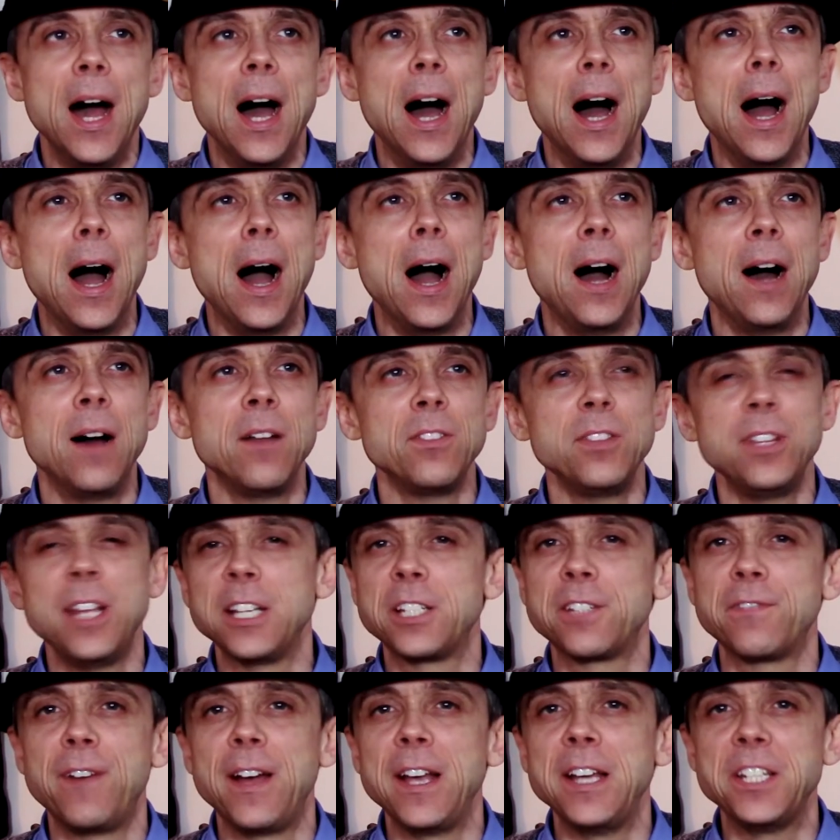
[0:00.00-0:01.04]

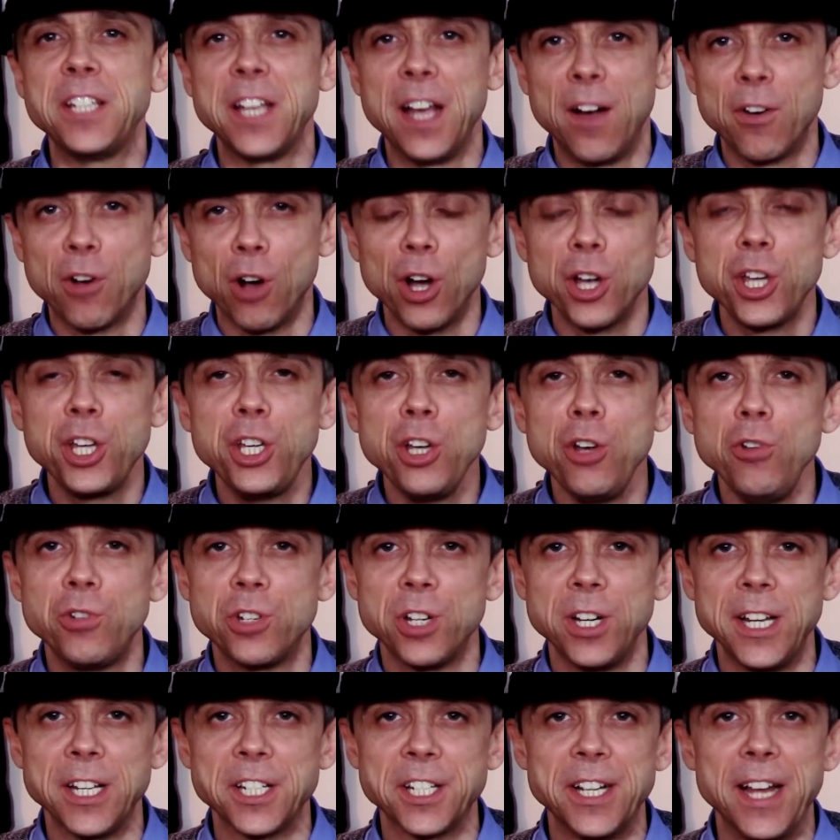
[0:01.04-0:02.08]
Let's face it, I've got a
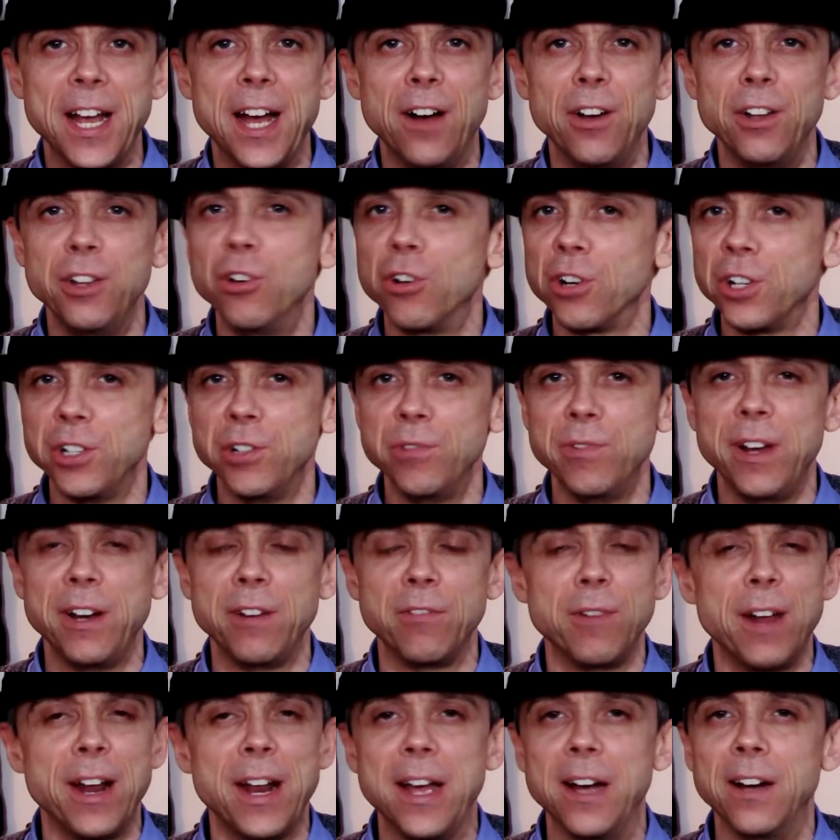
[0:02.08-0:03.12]
huge list now. I'm not going
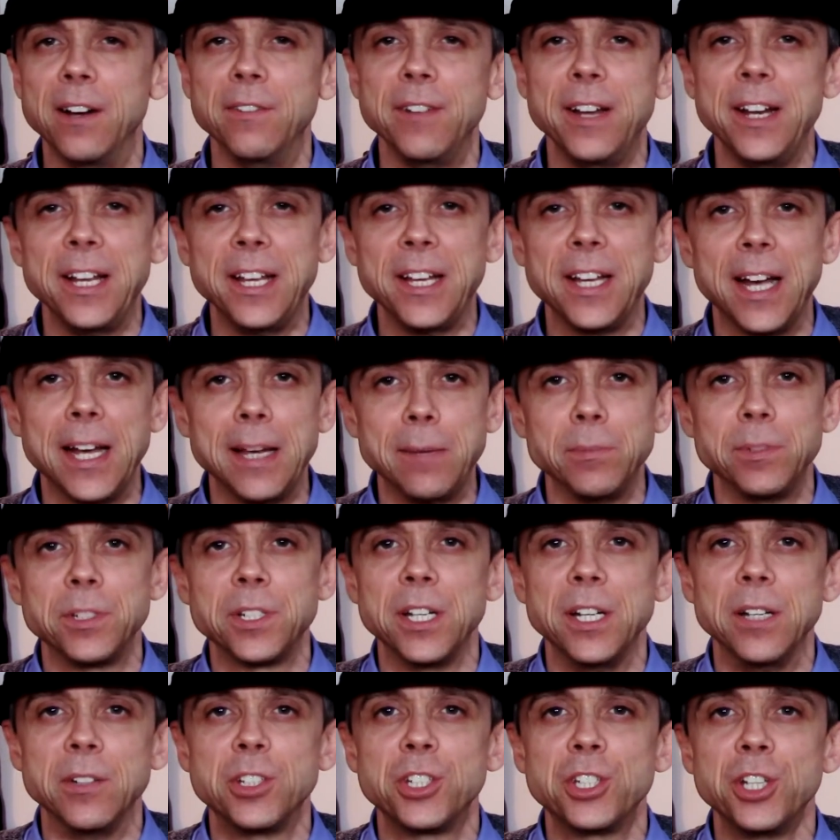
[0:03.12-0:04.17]
to run out of any
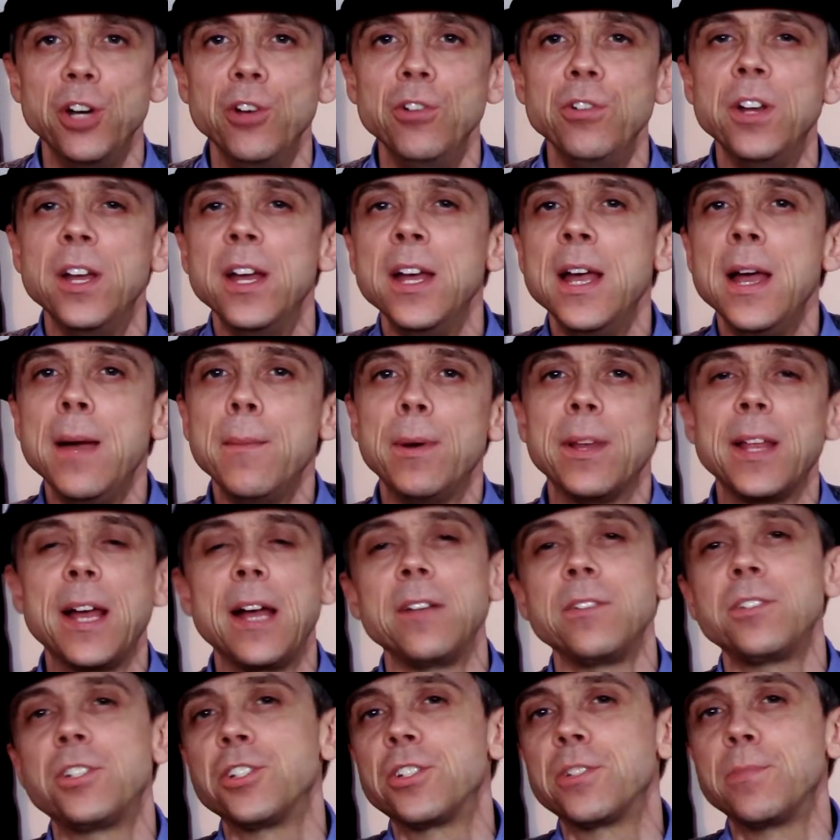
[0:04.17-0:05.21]
games soon. But
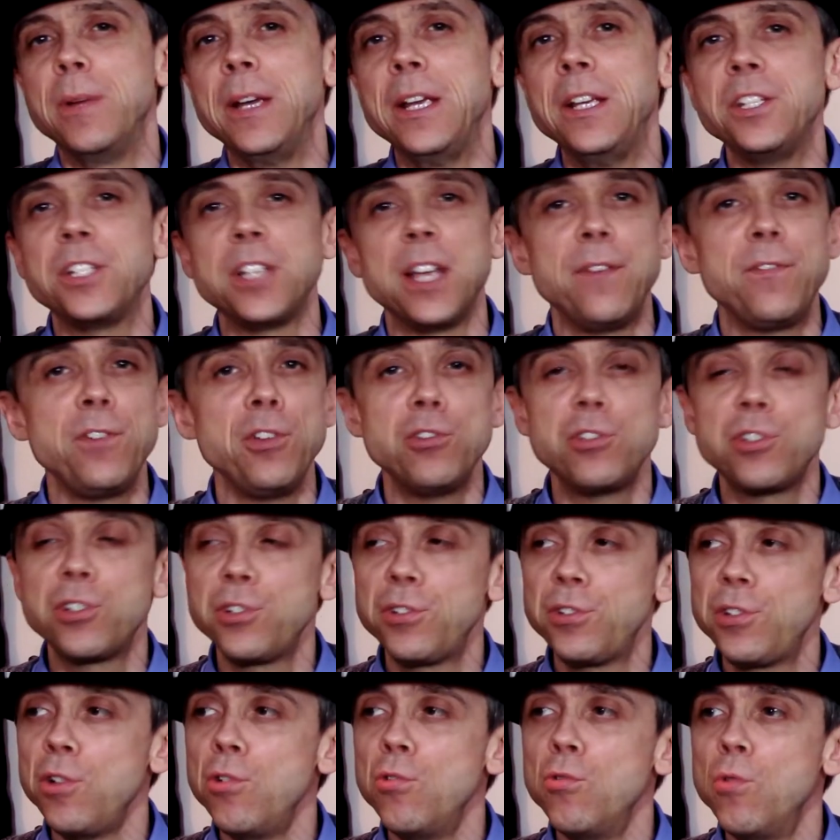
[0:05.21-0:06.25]
that just means if you
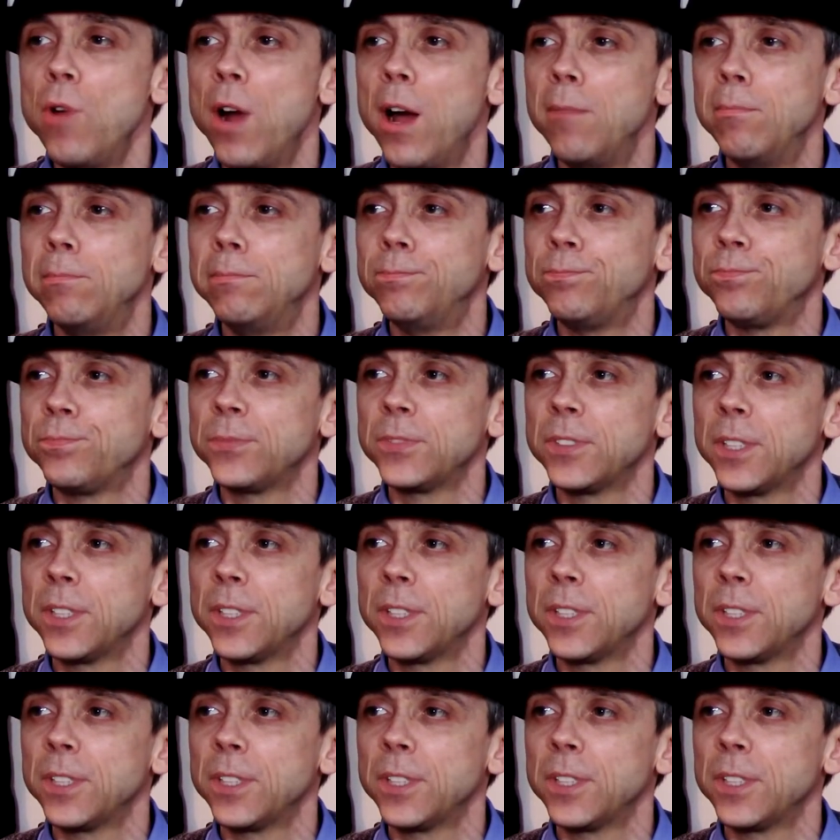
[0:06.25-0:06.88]
still